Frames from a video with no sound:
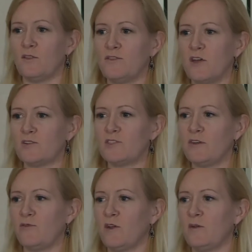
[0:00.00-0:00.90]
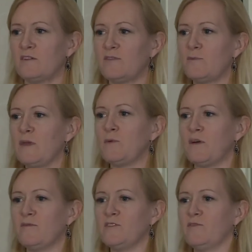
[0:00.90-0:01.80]
that there's different people
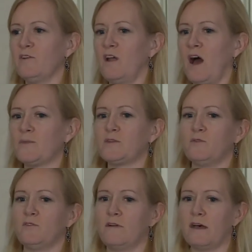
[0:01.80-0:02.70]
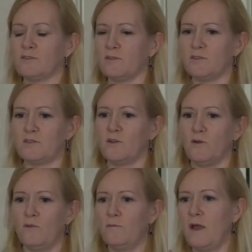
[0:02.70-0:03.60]
have different optimal arousals. So
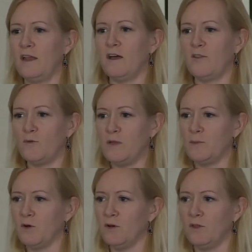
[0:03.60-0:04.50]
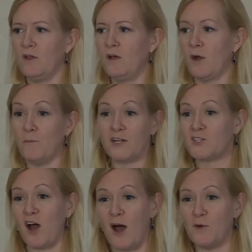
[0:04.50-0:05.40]
many other people are much
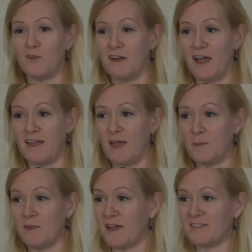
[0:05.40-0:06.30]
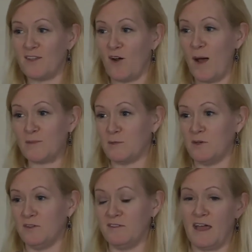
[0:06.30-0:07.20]
calmer than I am, and that's their
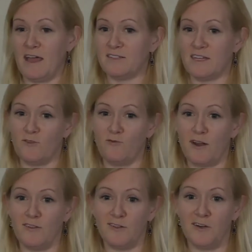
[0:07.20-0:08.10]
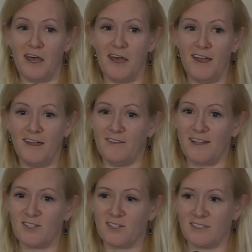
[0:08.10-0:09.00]
optimal. I tend to run a little high, and
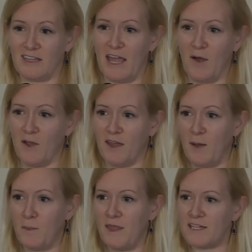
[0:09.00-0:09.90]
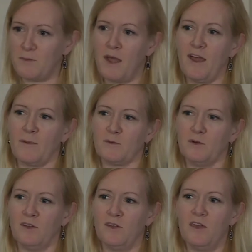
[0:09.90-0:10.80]
that's just like how I am, and that's my
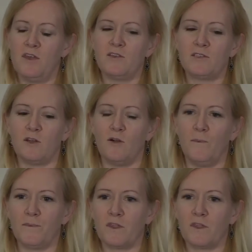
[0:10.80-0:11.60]
optimal. So,